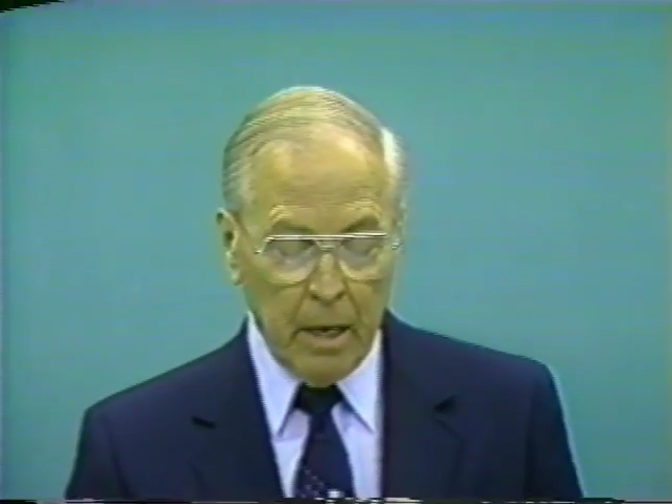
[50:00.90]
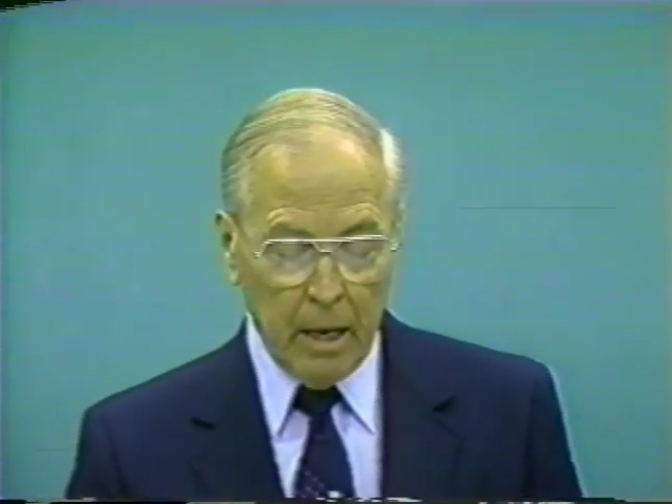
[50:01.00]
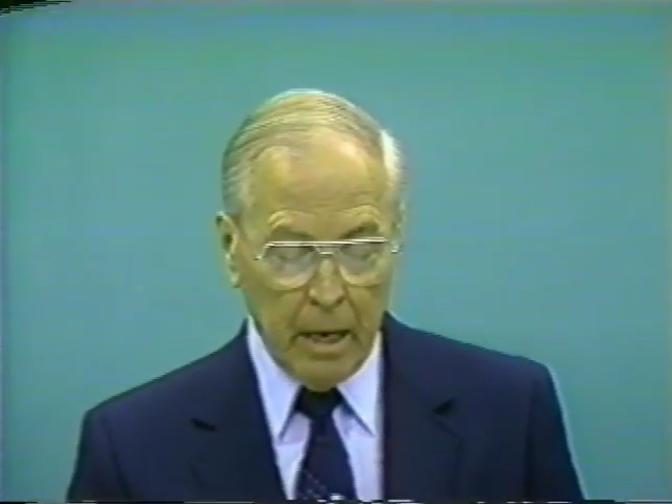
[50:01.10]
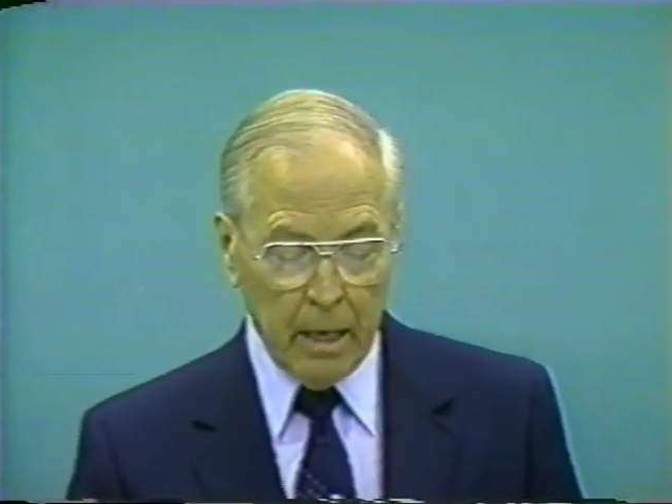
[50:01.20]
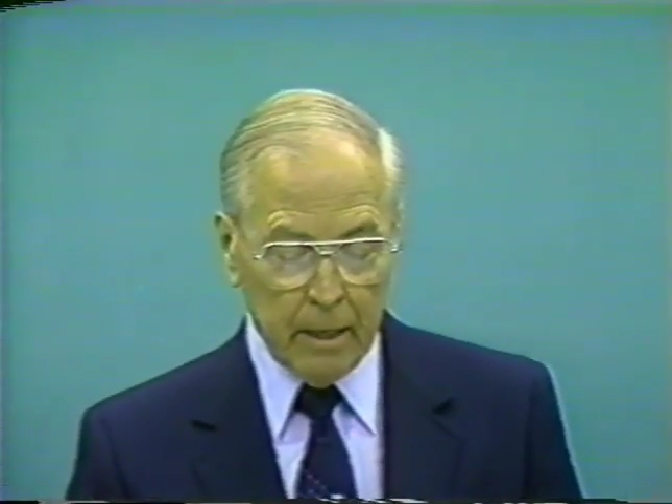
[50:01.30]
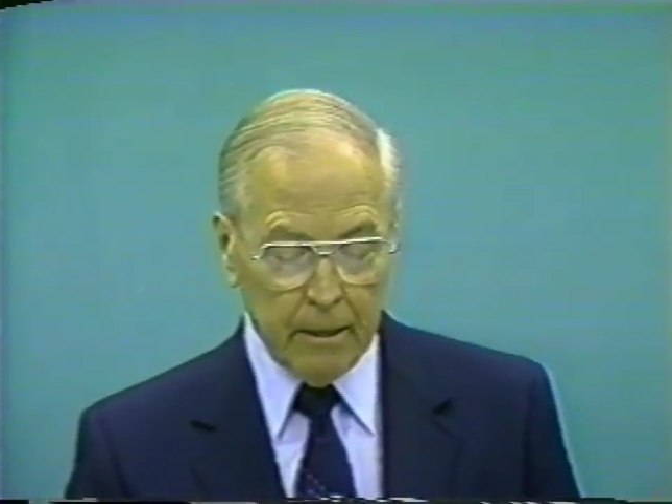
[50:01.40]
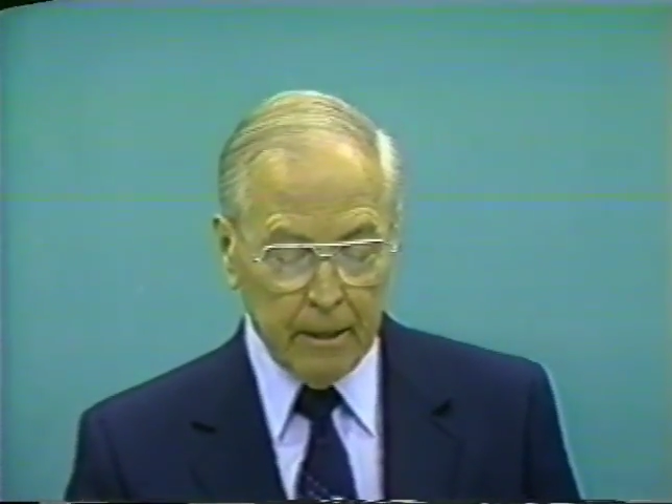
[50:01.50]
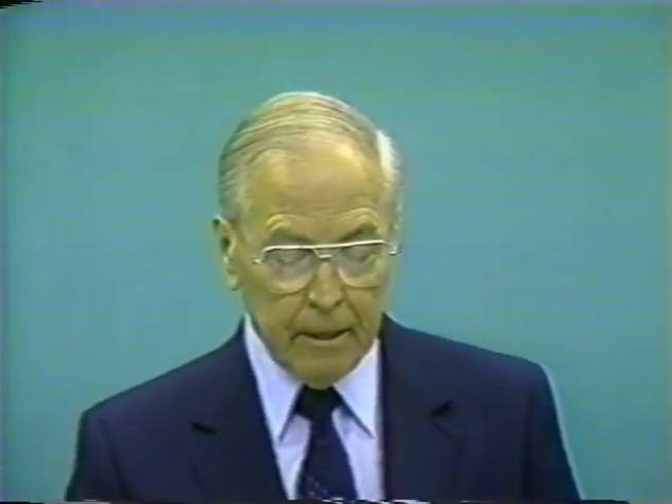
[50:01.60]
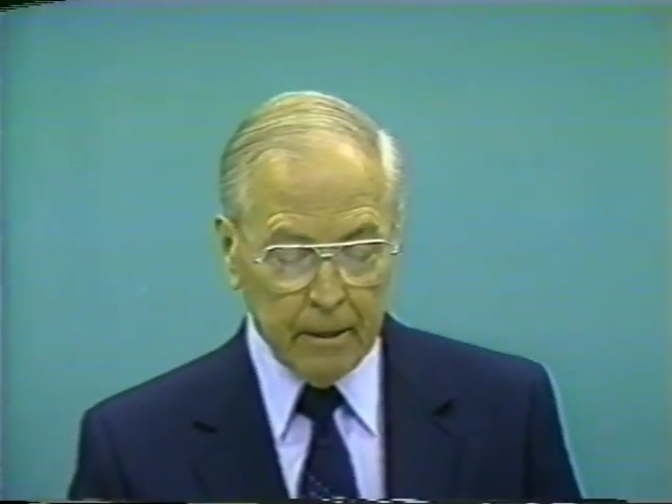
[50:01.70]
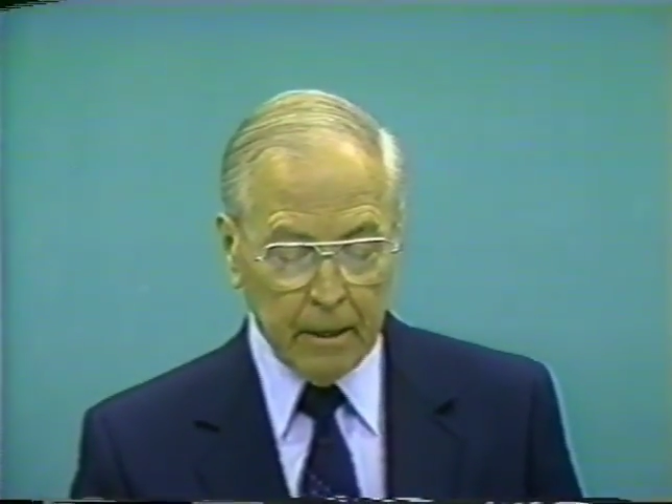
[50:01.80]
and
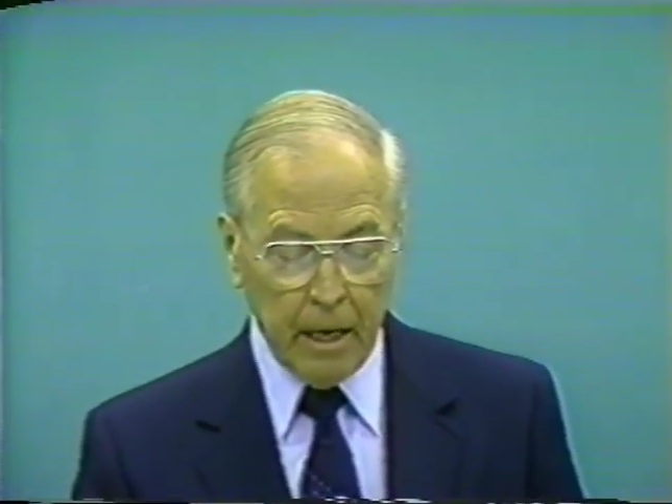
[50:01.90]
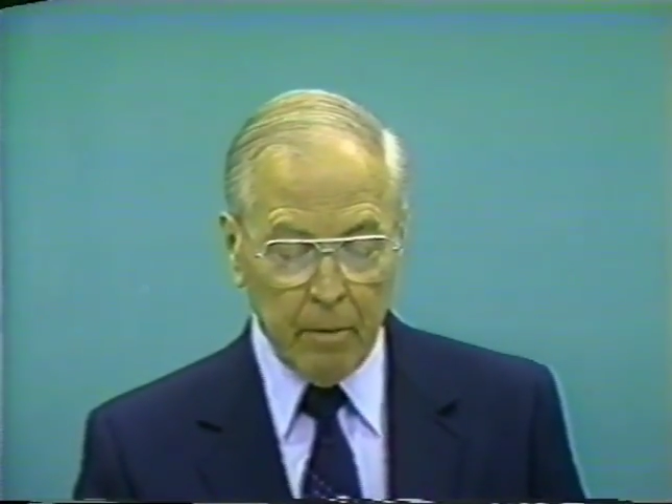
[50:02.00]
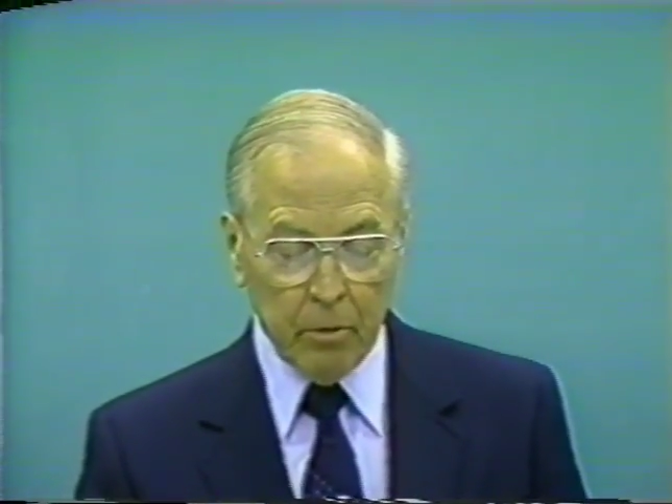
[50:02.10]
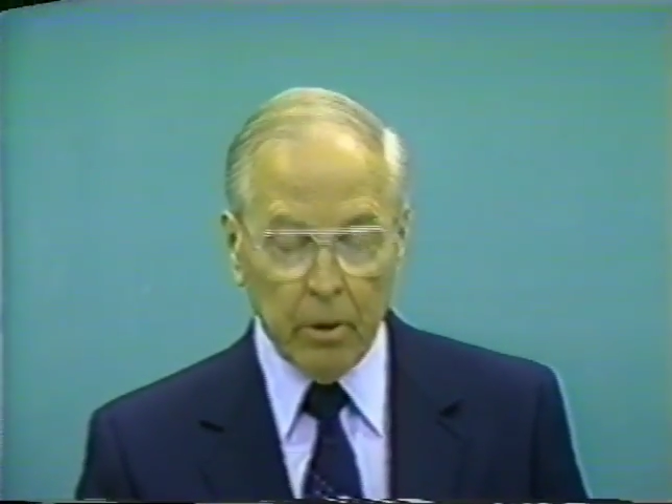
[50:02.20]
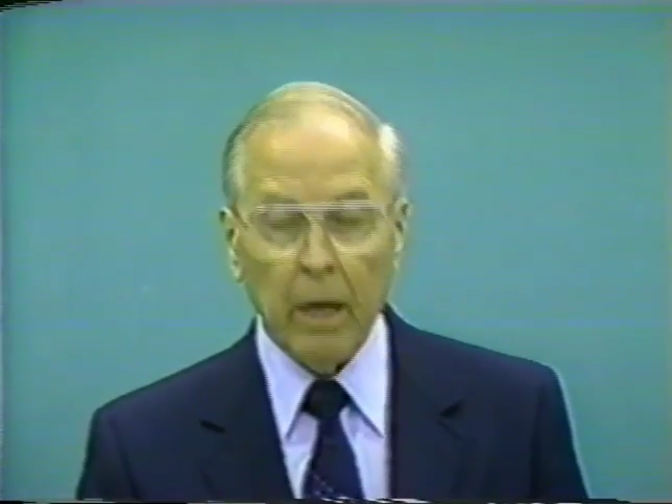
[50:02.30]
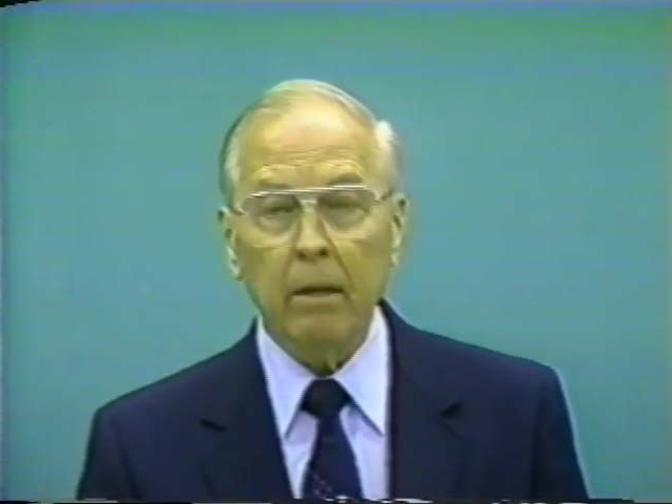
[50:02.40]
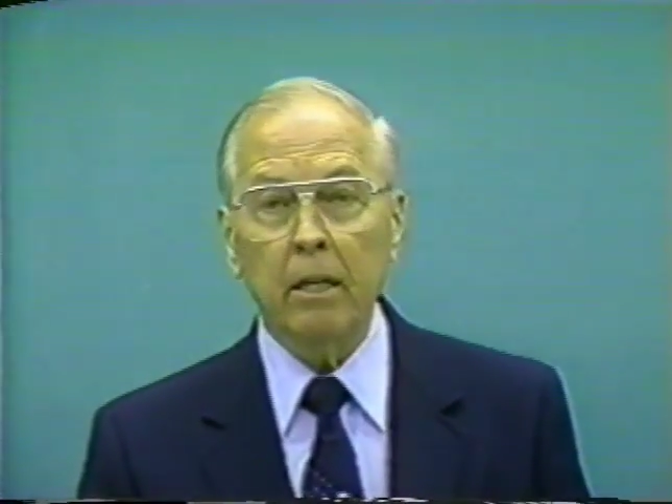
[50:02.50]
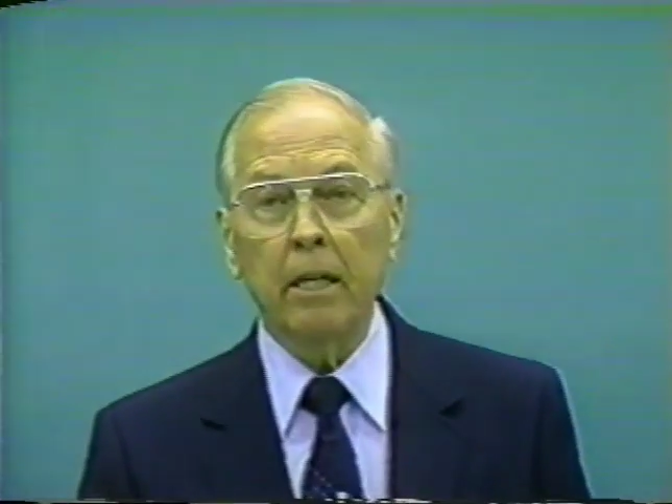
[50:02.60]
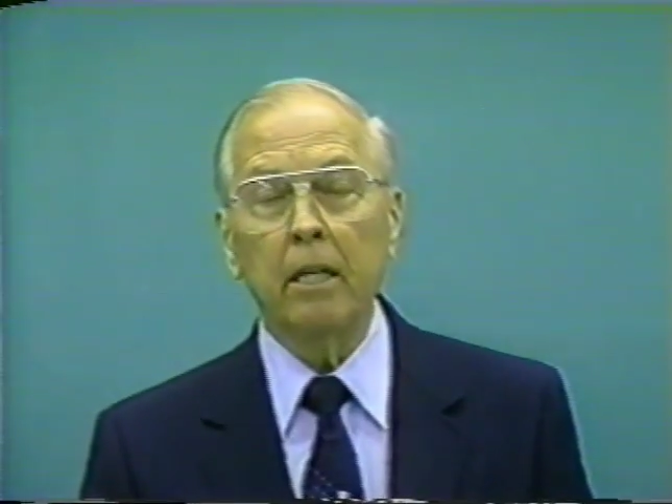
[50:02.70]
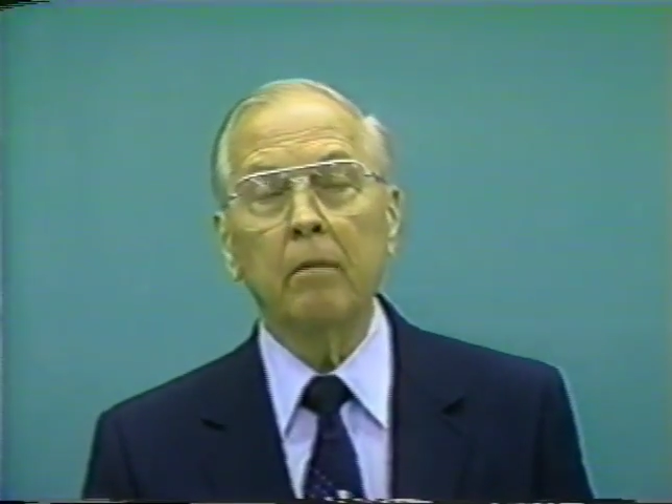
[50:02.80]
uh, came to our
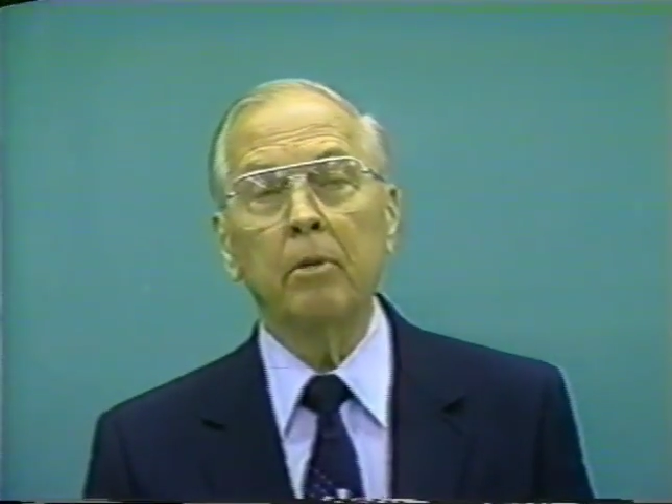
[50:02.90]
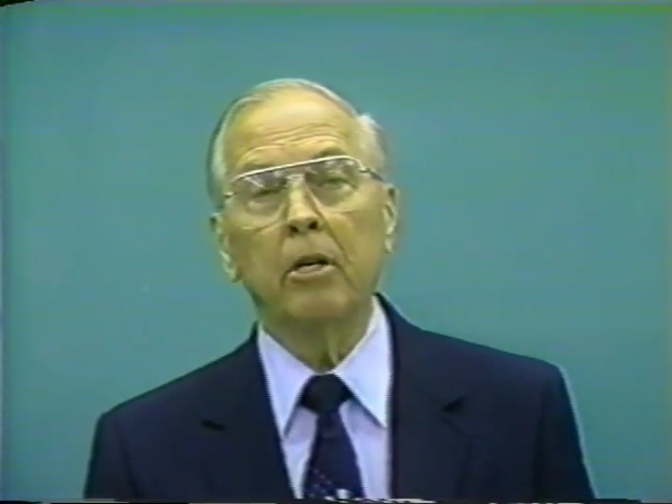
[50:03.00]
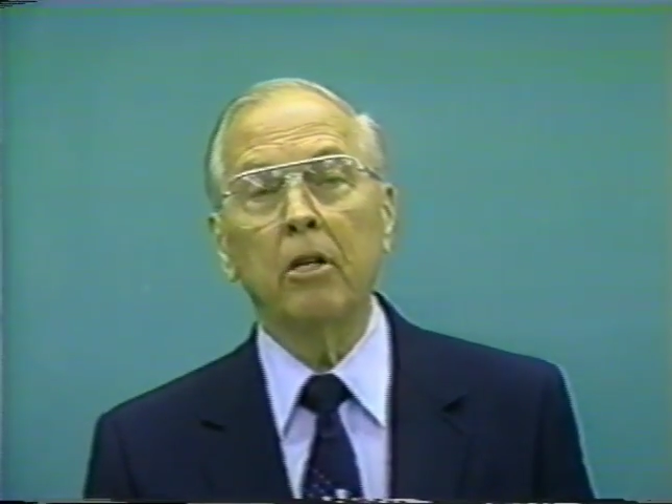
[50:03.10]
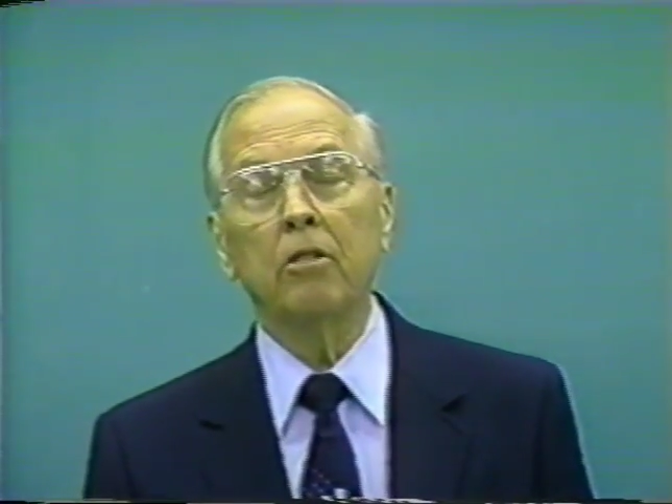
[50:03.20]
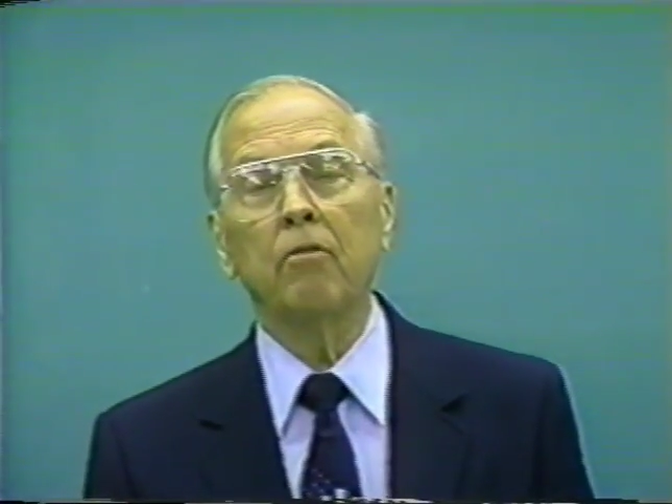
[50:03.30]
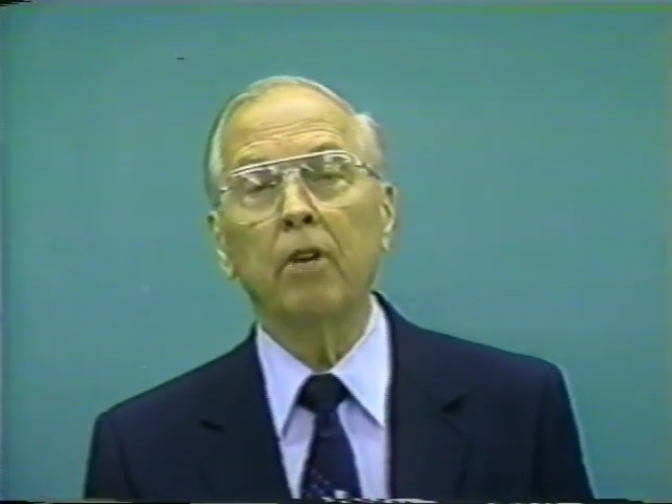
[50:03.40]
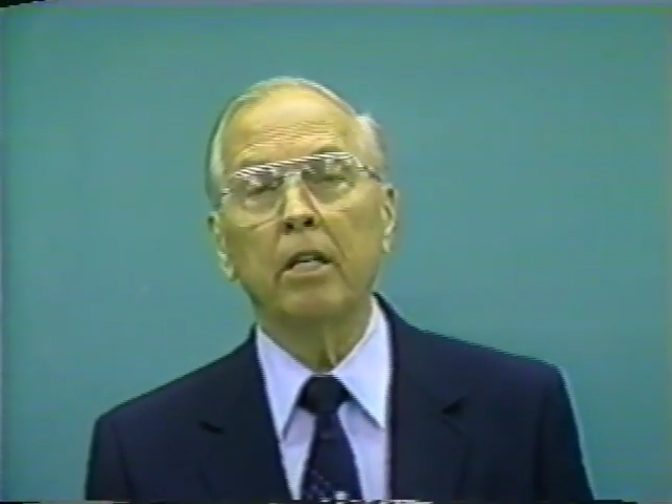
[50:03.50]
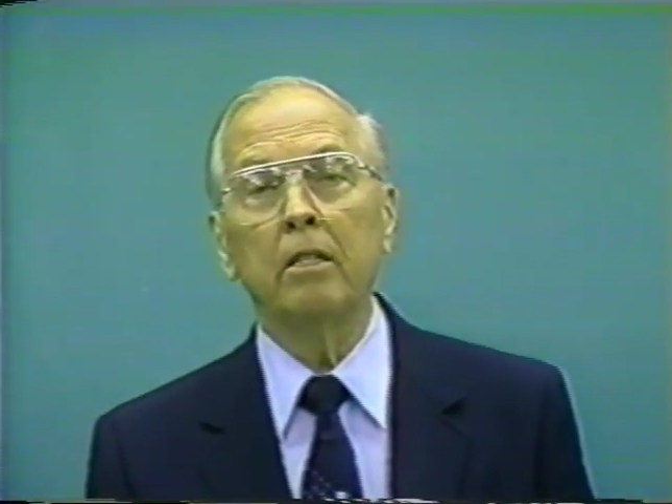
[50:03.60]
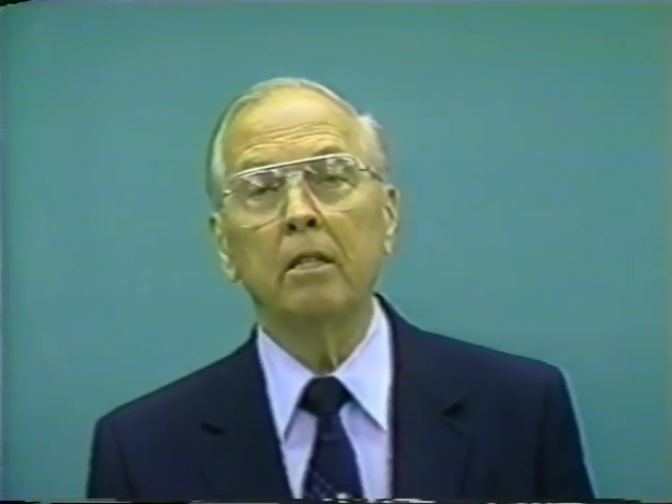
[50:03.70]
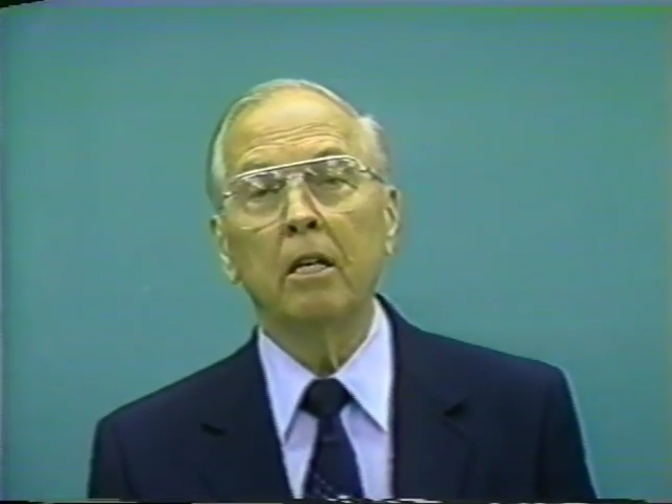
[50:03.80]
clinic because a
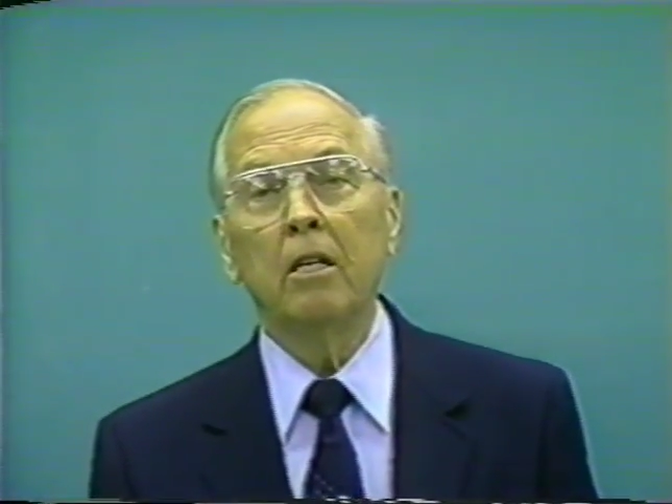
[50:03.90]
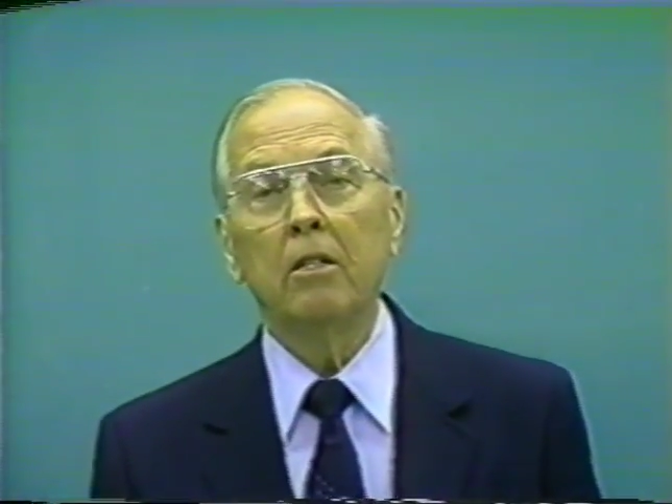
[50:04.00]
friend